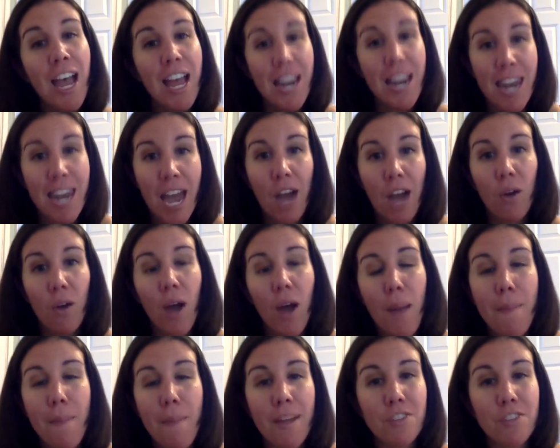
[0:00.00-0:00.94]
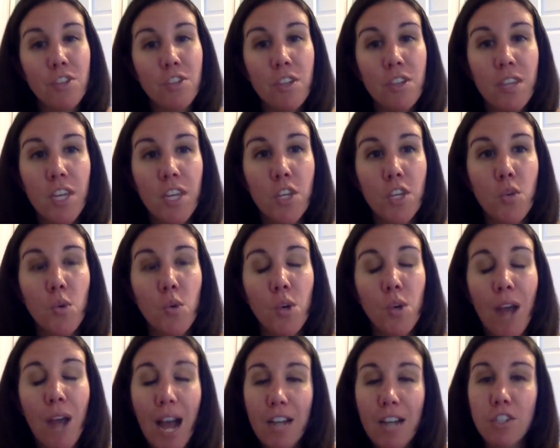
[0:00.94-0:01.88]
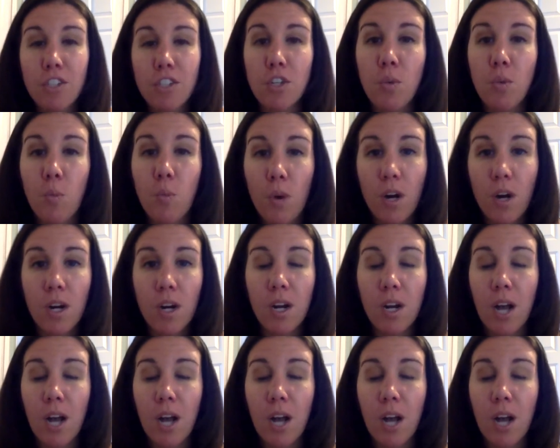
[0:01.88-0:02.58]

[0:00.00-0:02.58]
Now, I mentioned that you could actually work